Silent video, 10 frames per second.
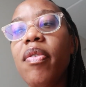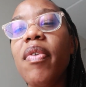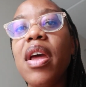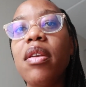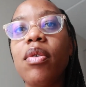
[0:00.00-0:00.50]

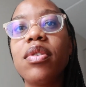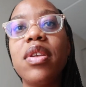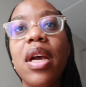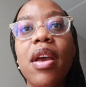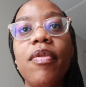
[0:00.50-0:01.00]
event
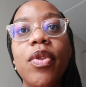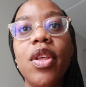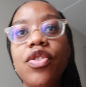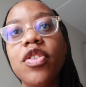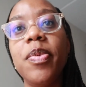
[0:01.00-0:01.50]
because like
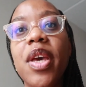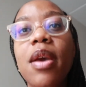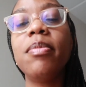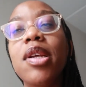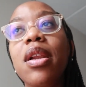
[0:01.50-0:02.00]
everything just
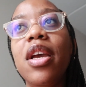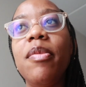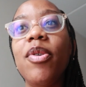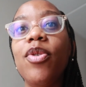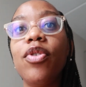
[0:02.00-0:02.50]
became
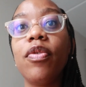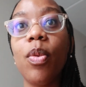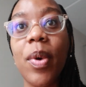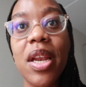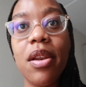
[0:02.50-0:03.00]
delayed because of
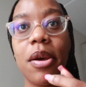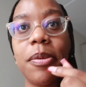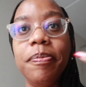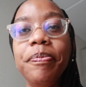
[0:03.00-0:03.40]
the wind.